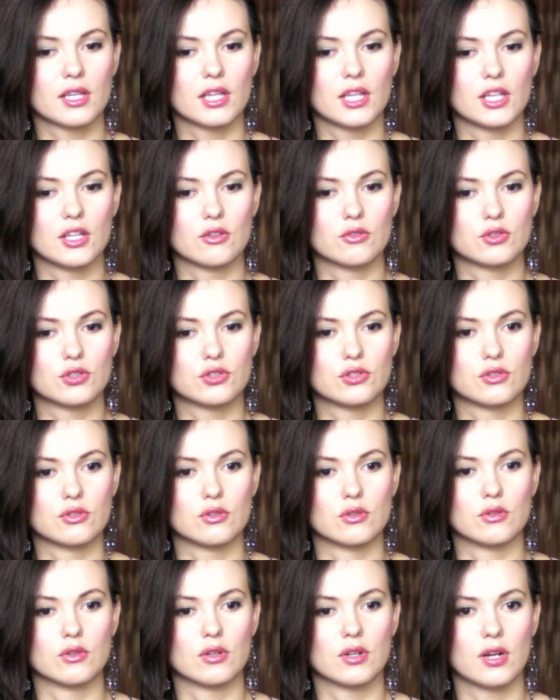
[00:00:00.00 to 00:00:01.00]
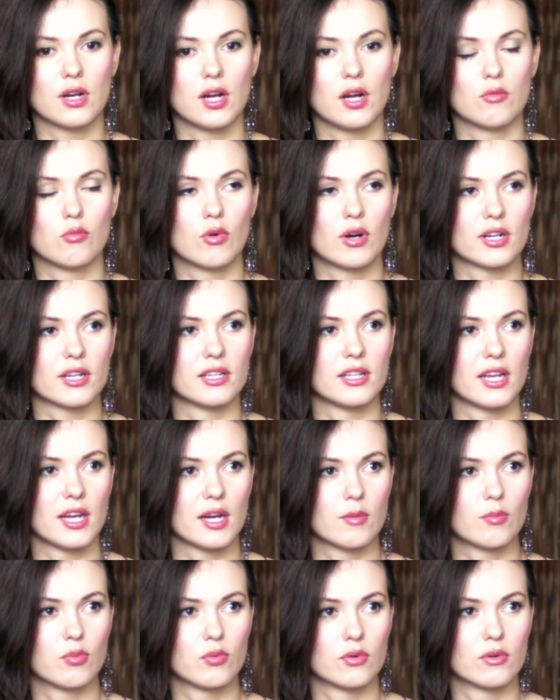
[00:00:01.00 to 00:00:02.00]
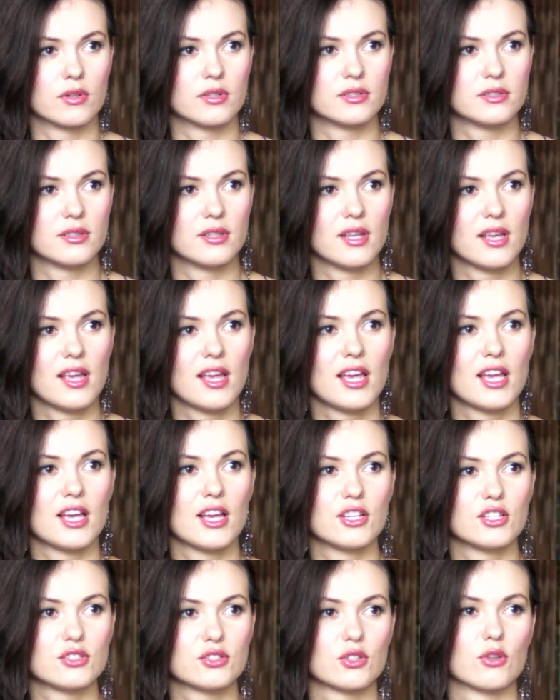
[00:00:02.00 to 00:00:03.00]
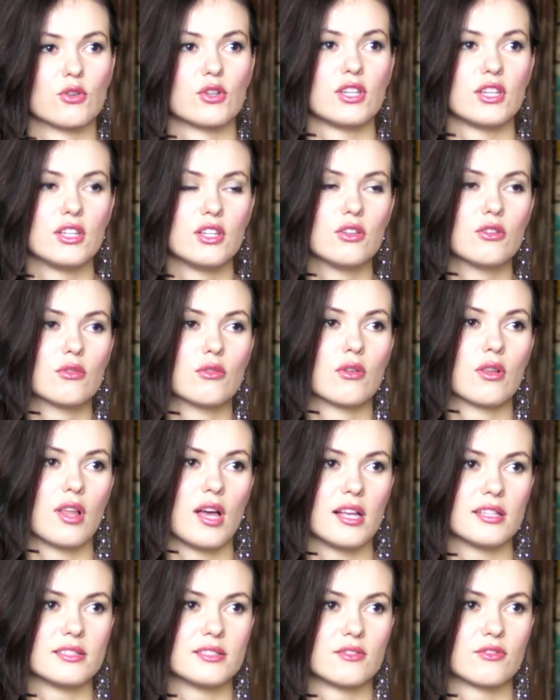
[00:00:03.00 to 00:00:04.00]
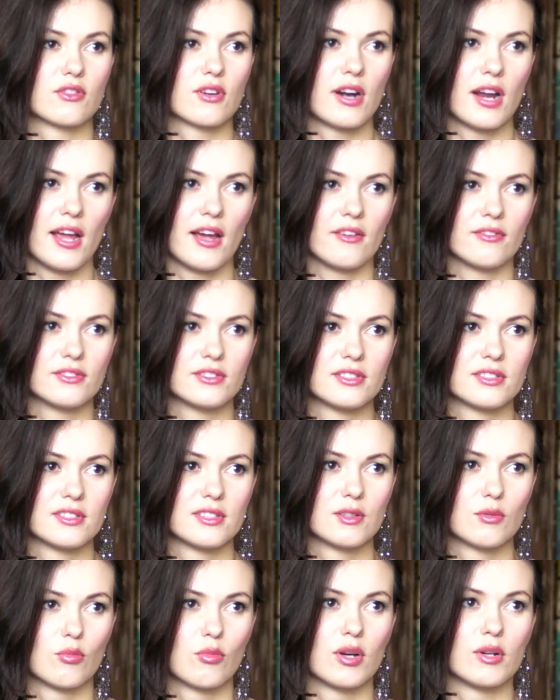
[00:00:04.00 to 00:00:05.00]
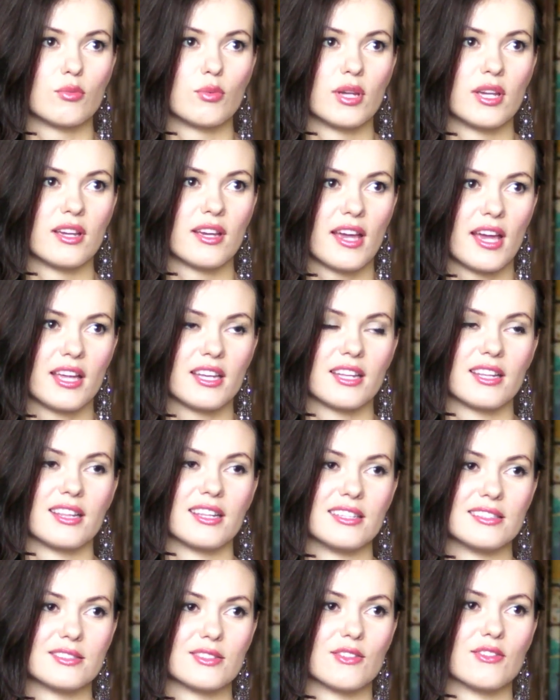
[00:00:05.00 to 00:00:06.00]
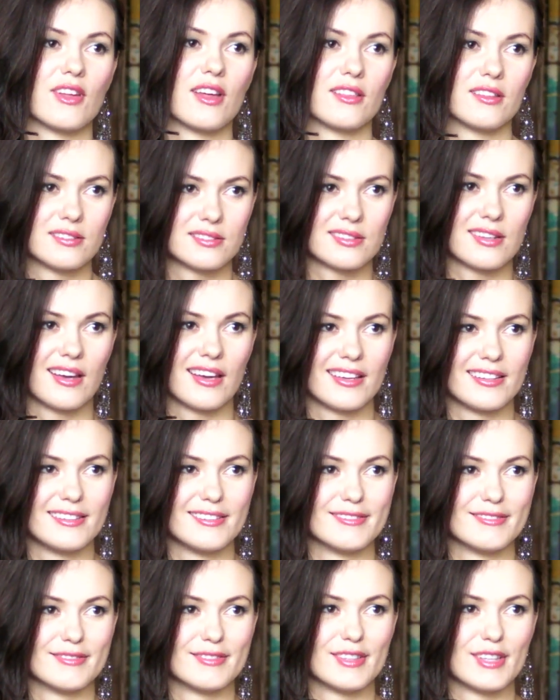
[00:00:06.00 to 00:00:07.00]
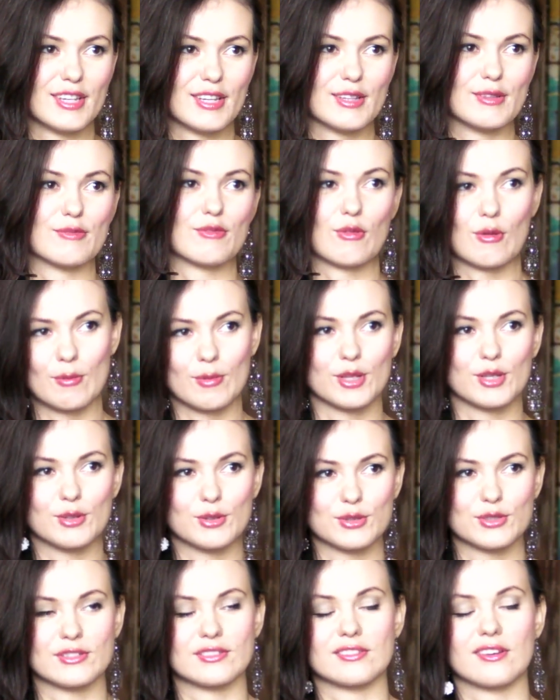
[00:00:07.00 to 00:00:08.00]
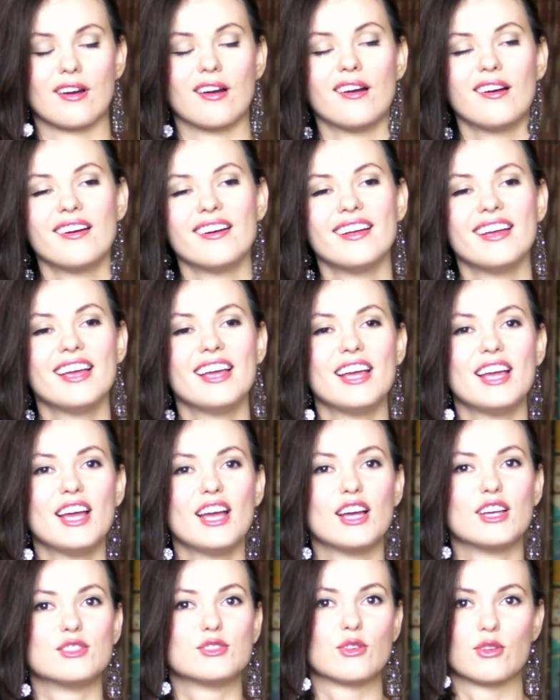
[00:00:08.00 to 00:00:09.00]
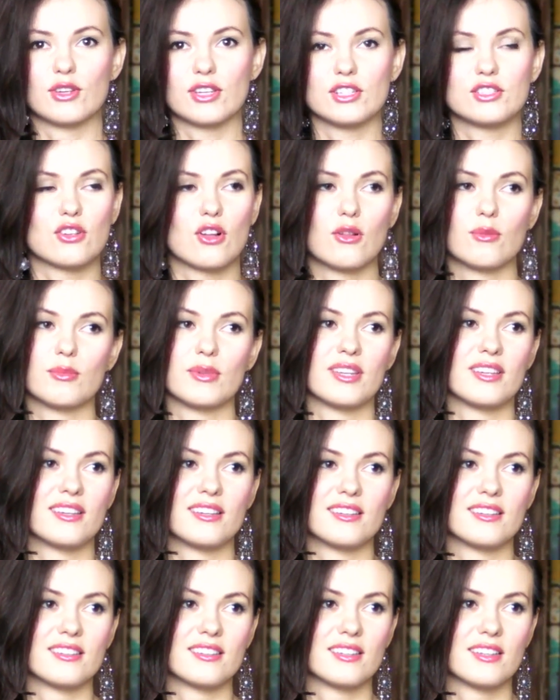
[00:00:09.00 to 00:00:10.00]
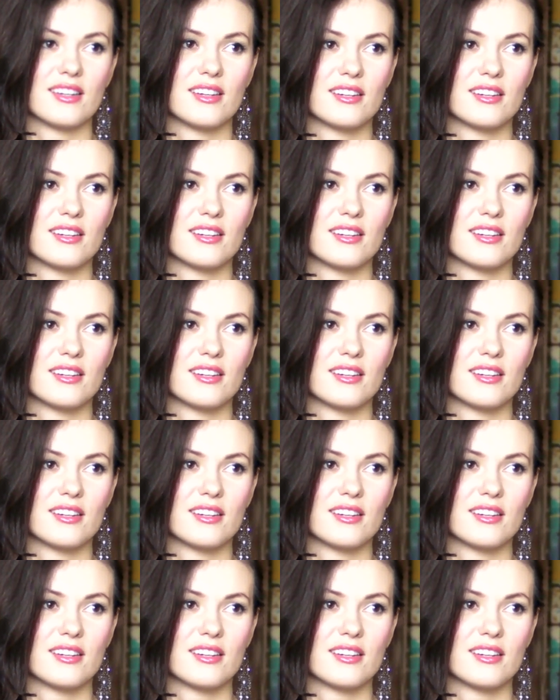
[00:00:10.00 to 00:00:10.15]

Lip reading: he used to work in airport, so he knew lots of crafts, what we had at least on the other side in former USSR. So he told me